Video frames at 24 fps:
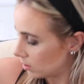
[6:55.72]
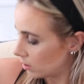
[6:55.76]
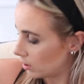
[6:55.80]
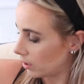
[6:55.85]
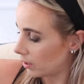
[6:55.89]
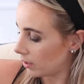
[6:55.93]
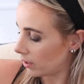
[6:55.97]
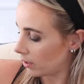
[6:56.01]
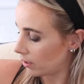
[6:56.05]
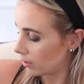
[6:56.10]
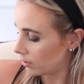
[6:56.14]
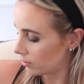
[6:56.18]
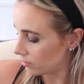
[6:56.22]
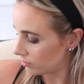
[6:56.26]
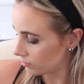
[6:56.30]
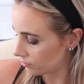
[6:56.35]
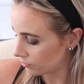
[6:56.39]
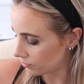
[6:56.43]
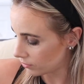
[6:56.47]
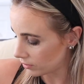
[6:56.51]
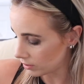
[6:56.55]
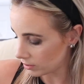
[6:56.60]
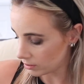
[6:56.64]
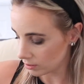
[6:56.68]
I
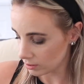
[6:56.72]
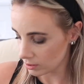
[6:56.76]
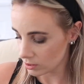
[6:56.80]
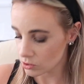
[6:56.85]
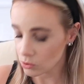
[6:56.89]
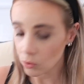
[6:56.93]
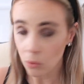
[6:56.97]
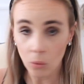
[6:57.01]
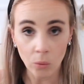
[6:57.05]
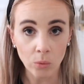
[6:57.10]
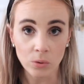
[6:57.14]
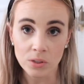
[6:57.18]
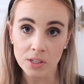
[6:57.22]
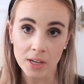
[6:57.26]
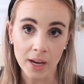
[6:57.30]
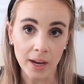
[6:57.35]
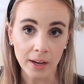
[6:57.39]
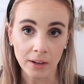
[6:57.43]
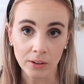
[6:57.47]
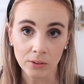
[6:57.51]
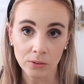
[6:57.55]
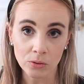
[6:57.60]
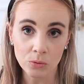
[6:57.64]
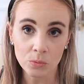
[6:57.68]
have, and these are all
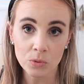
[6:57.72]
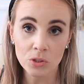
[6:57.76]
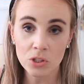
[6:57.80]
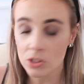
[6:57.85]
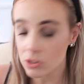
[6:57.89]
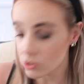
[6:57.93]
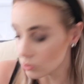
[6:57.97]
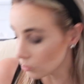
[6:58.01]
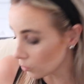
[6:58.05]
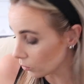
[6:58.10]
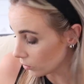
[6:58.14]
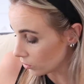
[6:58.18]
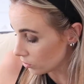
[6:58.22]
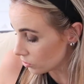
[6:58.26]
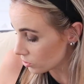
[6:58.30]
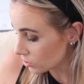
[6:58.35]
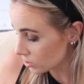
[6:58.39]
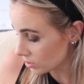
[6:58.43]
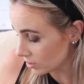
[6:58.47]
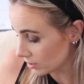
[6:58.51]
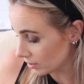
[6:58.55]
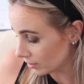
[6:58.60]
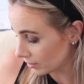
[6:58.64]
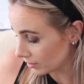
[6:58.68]
tangled, which is the
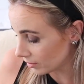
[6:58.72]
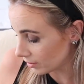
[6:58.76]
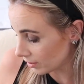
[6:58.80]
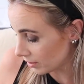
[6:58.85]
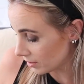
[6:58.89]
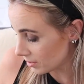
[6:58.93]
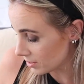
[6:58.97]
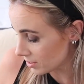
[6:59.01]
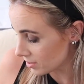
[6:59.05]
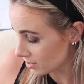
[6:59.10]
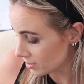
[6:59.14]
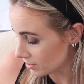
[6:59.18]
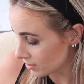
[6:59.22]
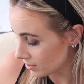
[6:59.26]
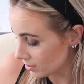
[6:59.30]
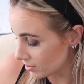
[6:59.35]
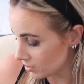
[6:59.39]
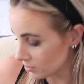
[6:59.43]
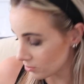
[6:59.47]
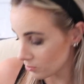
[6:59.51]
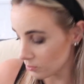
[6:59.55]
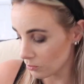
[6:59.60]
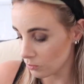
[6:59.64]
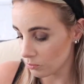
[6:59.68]
worst thing, and this
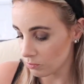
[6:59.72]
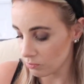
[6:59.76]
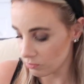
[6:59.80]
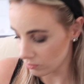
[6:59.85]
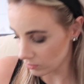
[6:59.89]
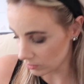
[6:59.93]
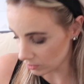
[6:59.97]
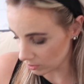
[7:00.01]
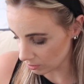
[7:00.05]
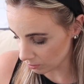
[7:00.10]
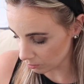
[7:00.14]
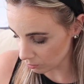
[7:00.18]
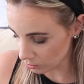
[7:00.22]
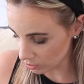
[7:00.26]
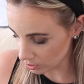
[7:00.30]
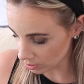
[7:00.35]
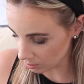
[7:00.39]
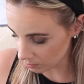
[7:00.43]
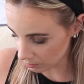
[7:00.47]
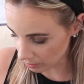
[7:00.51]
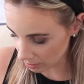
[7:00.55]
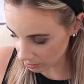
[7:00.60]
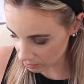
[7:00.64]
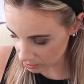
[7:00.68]
is, pretty
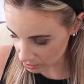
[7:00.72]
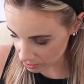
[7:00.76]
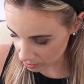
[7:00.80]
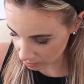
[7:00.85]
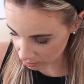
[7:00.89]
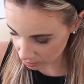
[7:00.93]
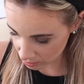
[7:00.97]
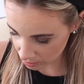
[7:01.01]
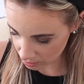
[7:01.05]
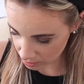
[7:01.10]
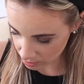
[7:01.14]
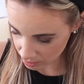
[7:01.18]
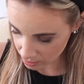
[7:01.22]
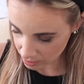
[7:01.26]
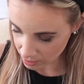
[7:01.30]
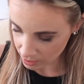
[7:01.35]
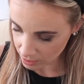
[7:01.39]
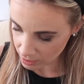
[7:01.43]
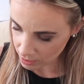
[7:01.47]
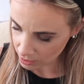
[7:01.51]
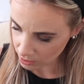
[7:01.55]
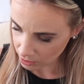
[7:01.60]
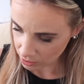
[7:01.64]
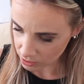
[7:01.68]
embarrassing
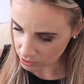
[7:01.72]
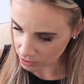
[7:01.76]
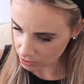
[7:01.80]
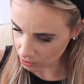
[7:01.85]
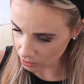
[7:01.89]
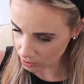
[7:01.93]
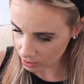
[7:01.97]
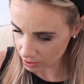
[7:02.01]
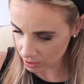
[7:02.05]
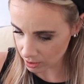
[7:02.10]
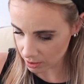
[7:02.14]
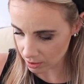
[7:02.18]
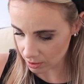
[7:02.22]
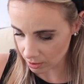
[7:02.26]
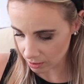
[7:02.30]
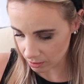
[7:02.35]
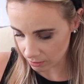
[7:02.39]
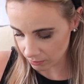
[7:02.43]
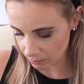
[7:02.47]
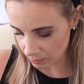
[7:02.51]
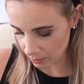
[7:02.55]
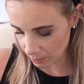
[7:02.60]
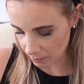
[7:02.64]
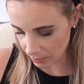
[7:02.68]
because I can't get it out
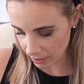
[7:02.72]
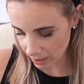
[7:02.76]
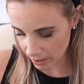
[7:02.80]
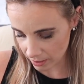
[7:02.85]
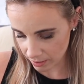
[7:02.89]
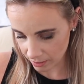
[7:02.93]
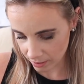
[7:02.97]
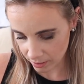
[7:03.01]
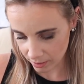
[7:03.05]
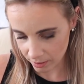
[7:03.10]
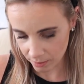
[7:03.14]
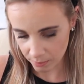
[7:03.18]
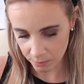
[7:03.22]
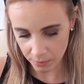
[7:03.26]
of my bag.